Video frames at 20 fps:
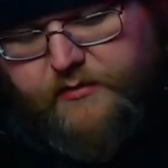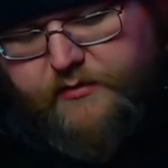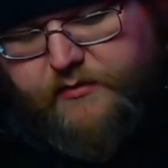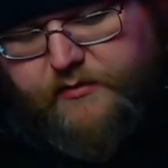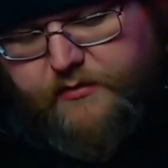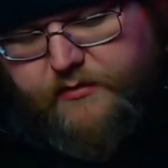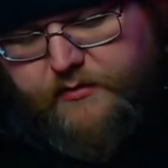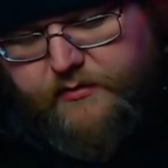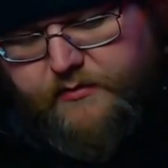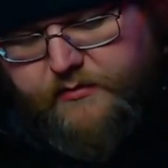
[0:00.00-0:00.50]

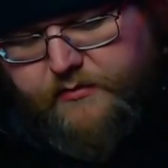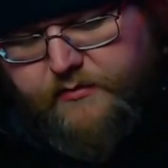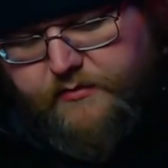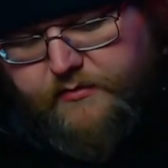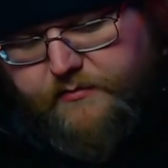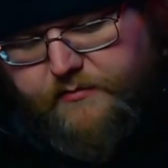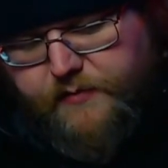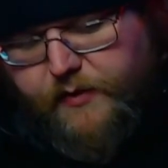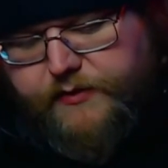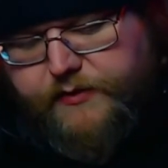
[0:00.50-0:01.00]
Huh.
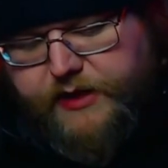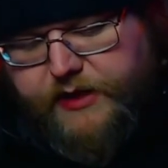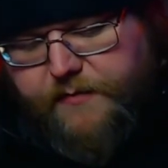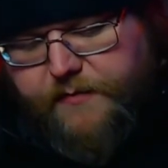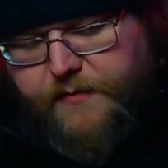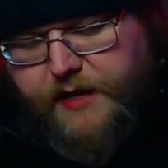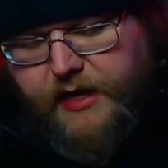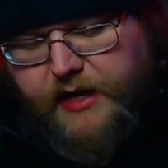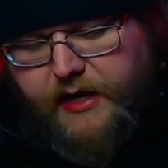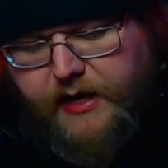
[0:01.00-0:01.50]

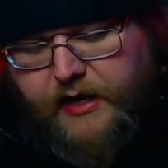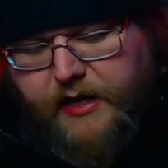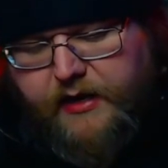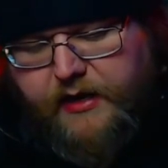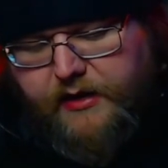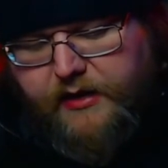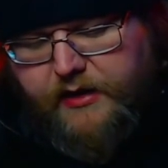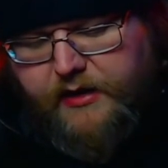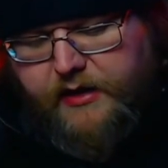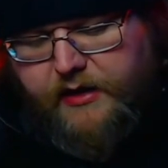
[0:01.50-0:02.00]
Music
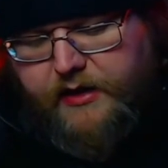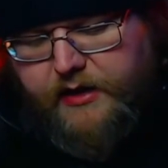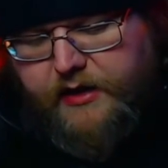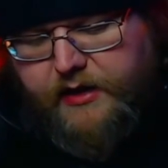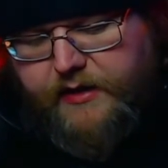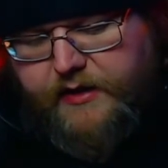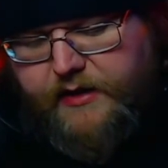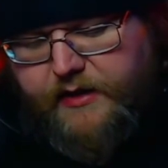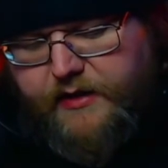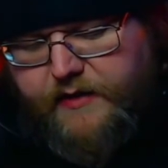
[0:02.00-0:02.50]
by
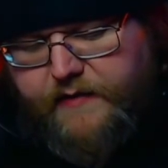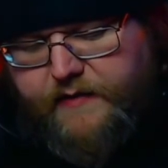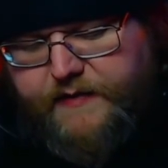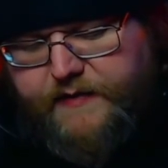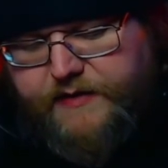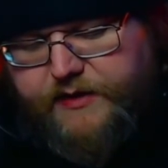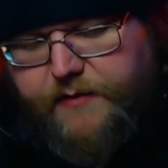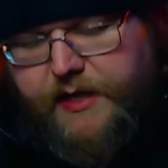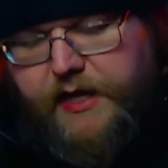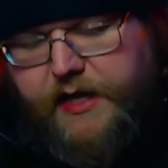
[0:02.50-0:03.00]

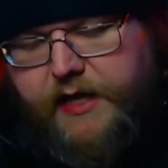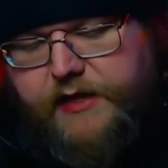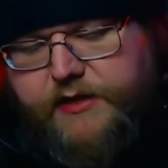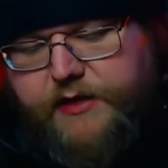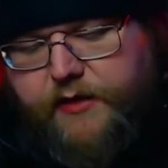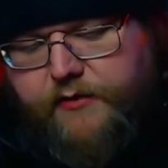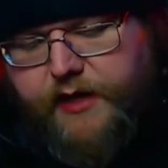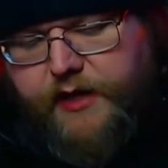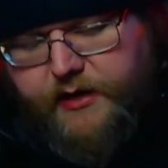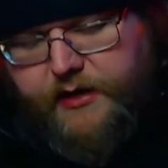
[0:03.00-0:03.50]
Simi
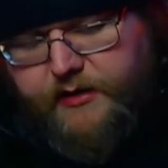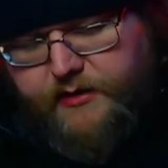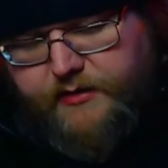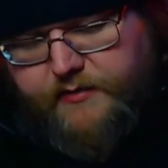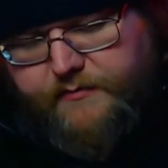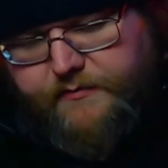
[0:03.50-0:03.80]
Turin.